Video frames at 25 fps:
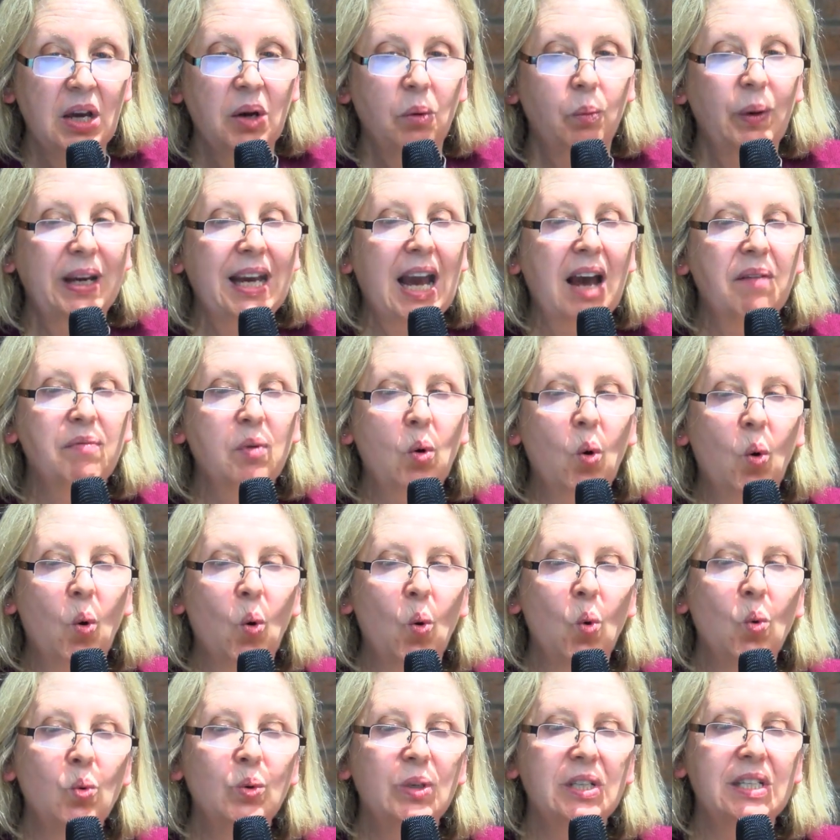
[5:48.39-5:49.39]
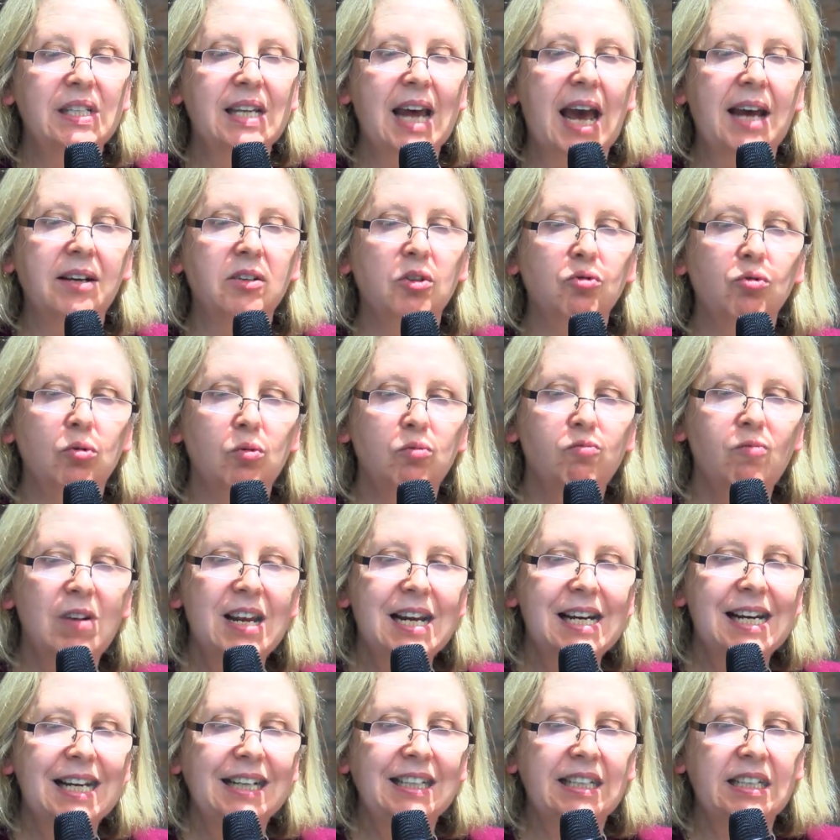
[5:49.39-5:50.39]
We have all sat through
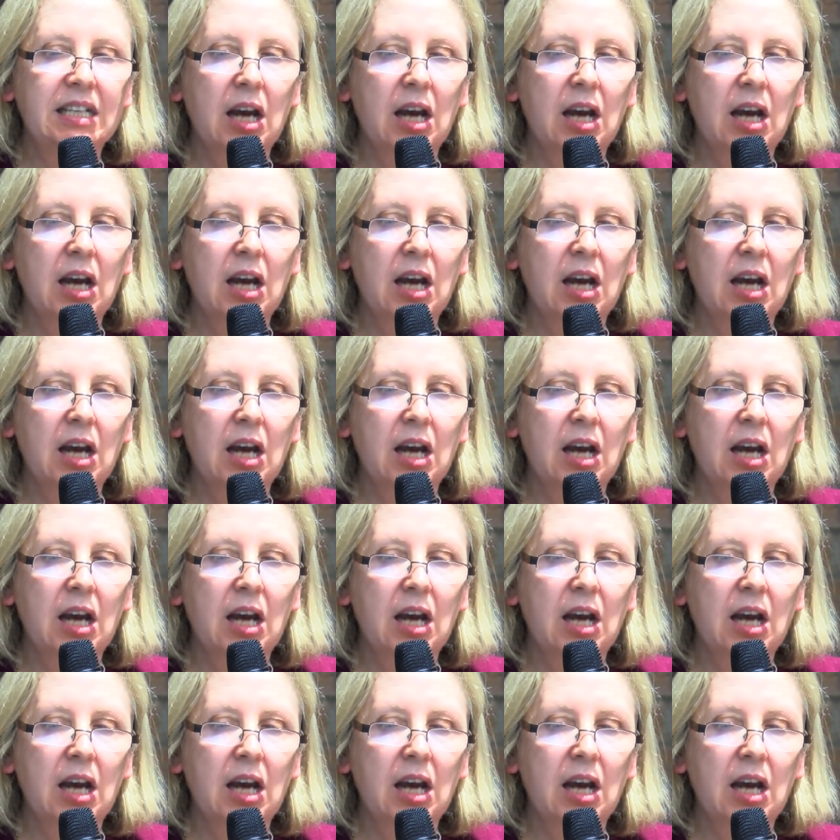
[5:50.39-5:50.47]
really